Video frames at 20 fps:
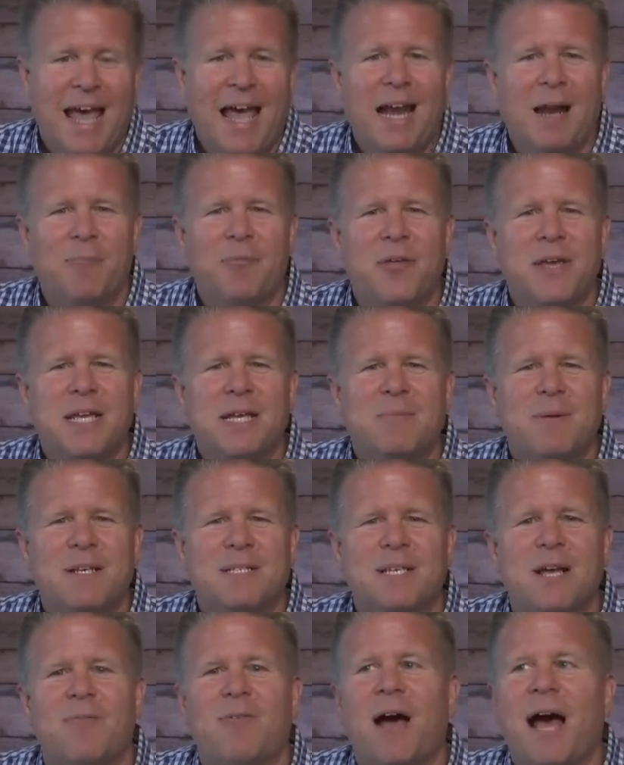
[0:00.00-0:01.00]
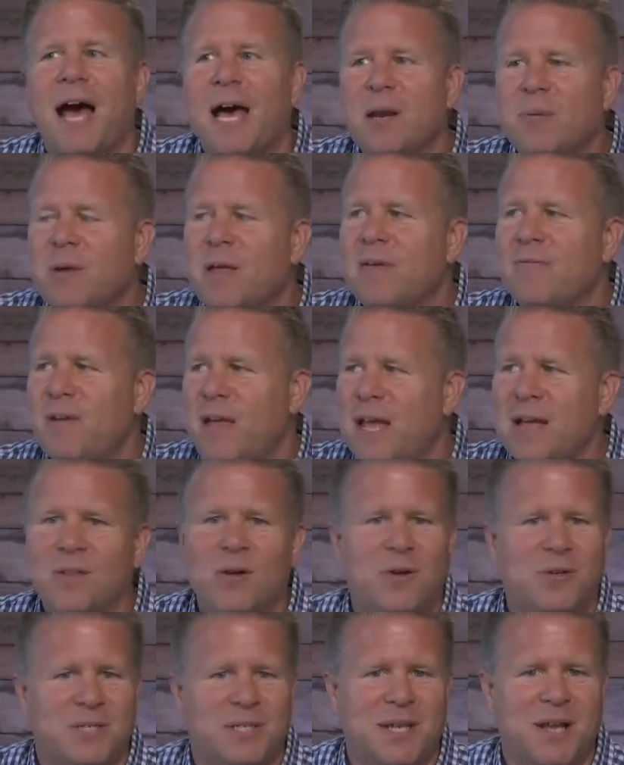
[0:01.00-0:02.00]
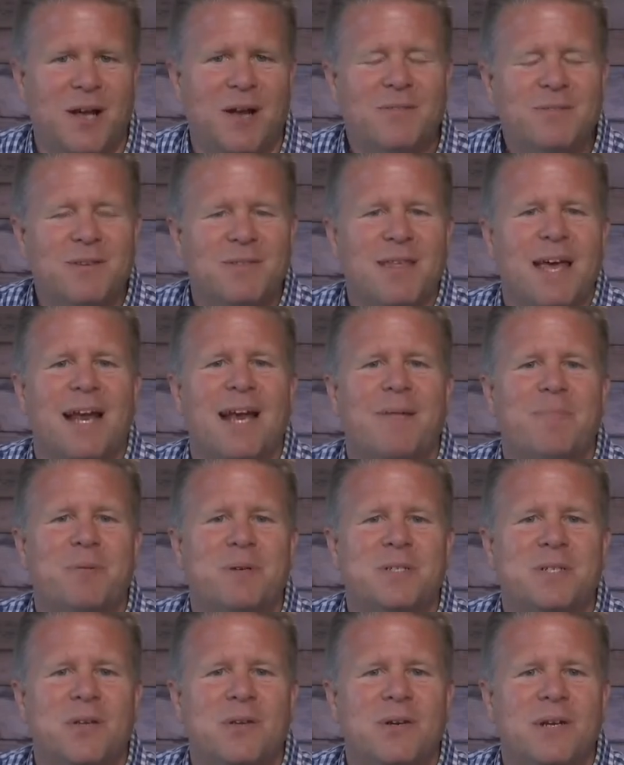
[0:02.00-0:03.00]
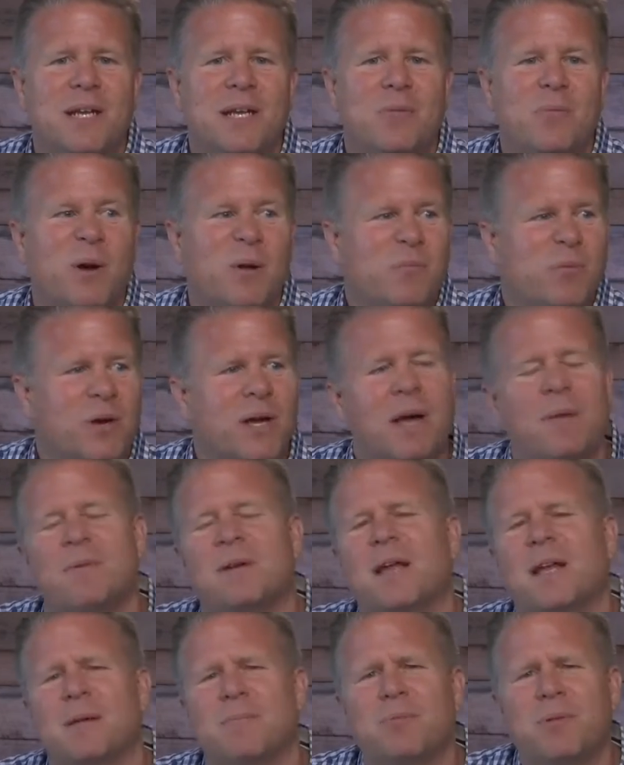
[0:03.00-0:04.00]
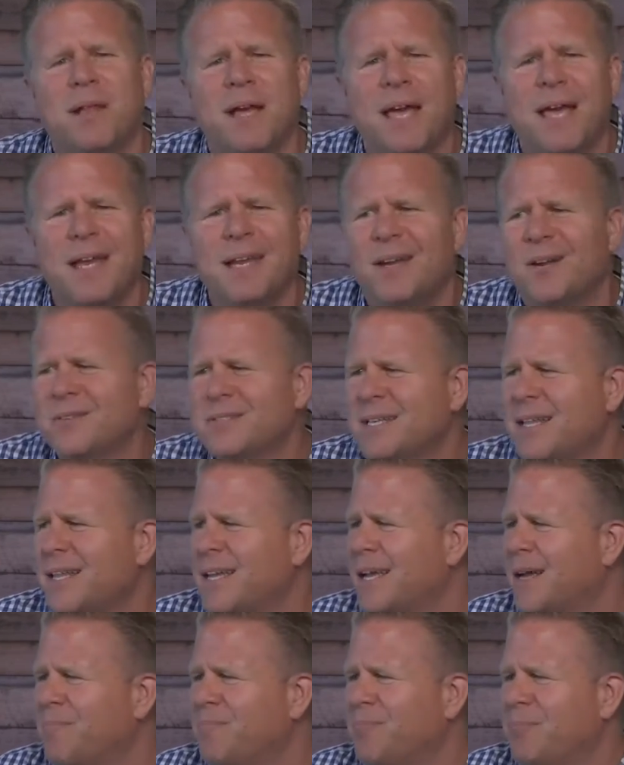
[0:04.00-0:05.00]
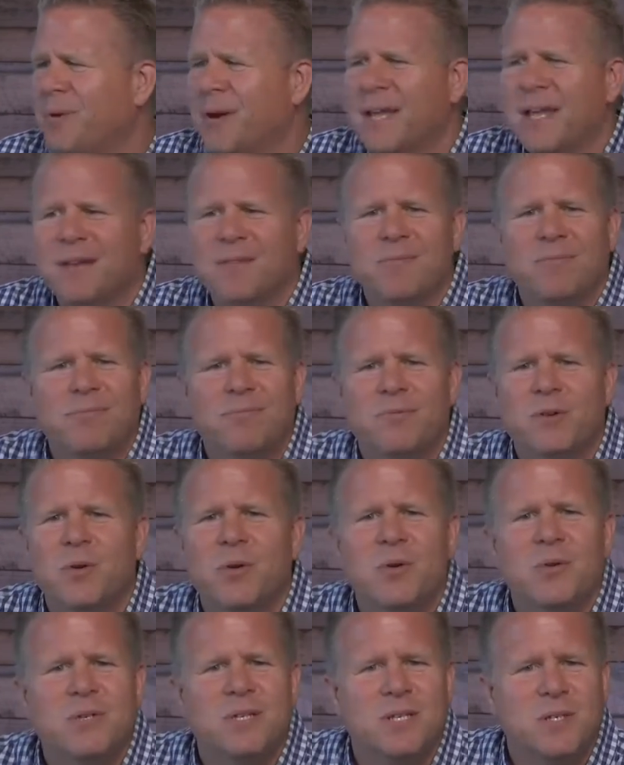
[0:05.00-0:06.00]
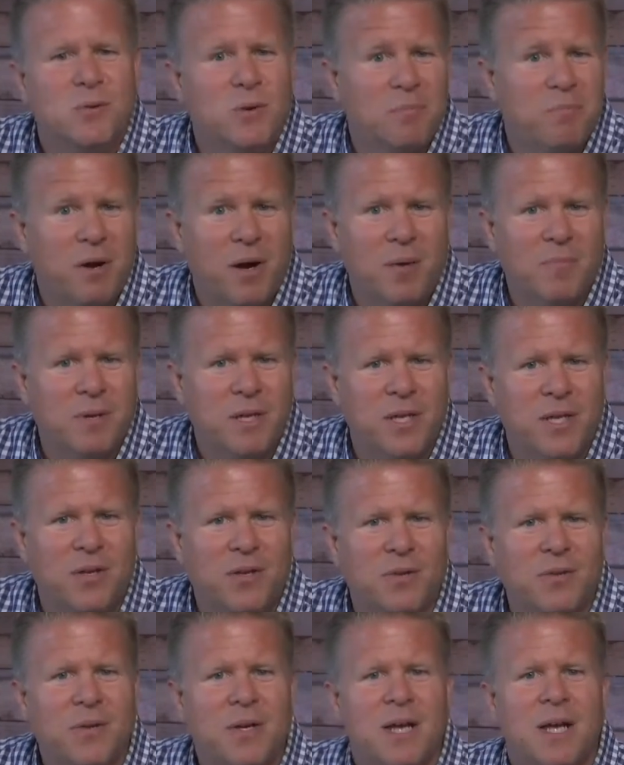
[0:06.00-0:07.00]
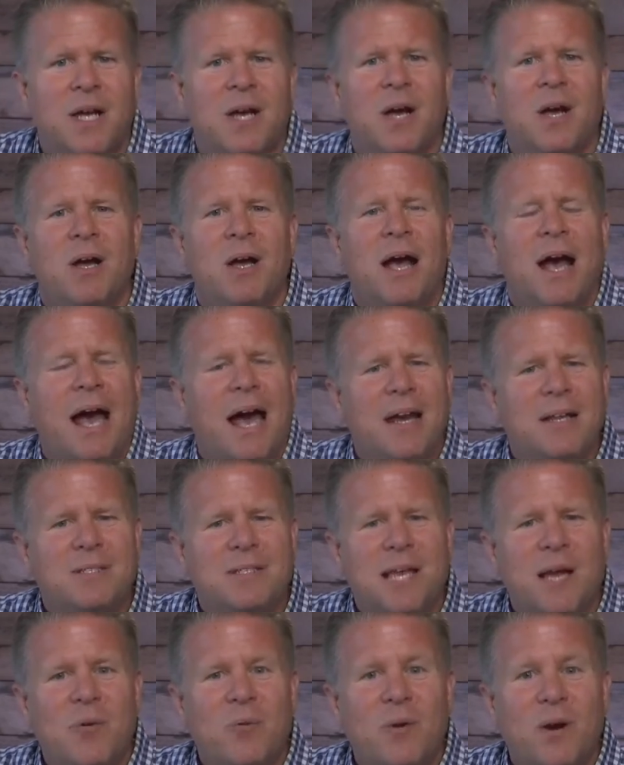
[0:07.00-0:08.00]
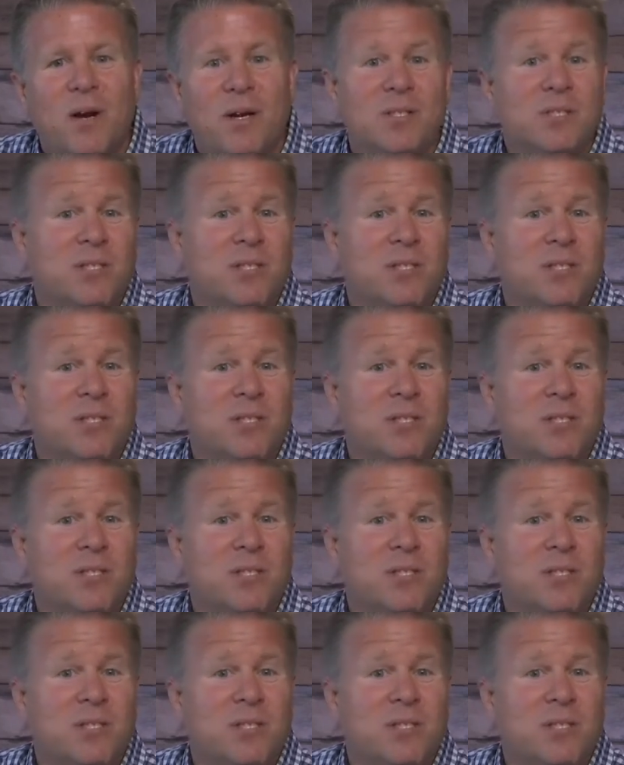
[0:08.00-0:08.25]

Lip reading: And I'm thinking to myself, how do we avail ourselves of that opportunity when we're coming on a plane? You know, it's not like I'm bringing food to do a barbecue. How does that work?